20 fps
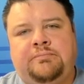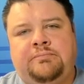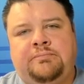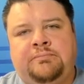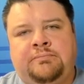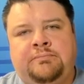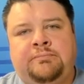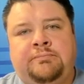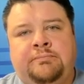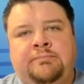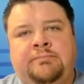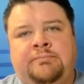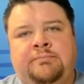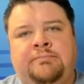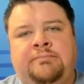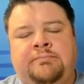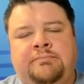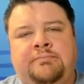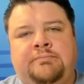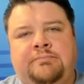
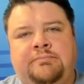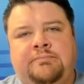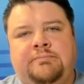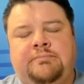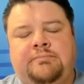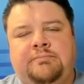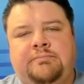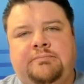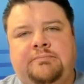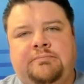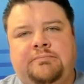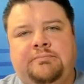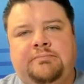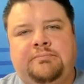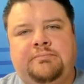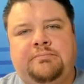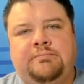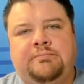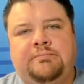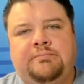
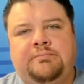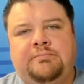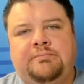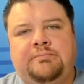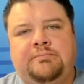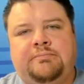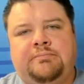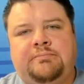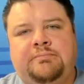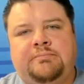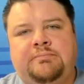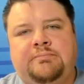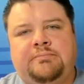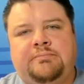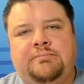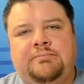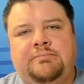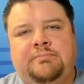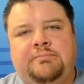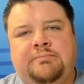
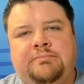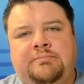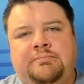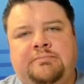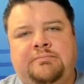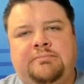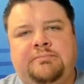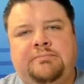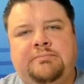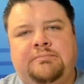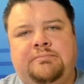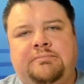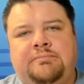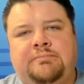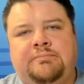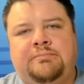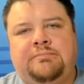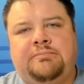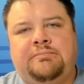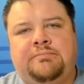
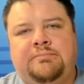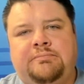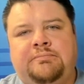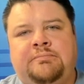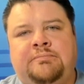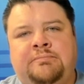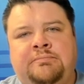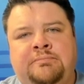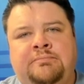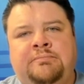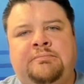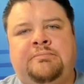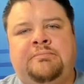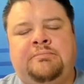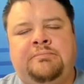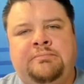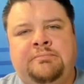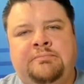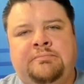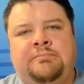
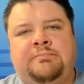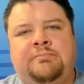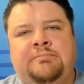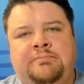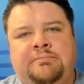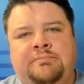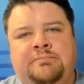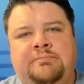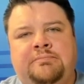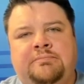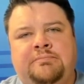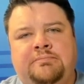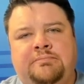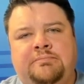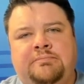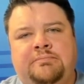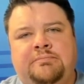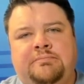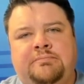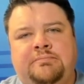
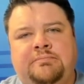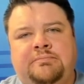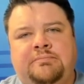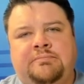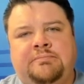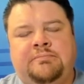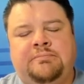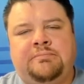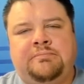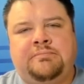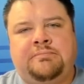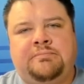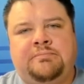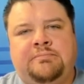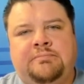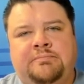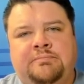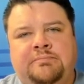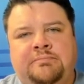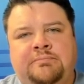
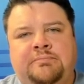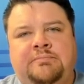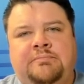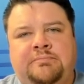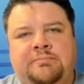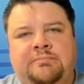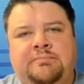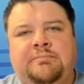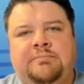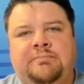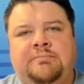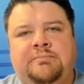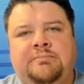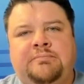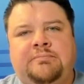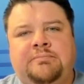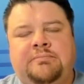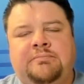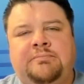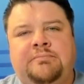(silent)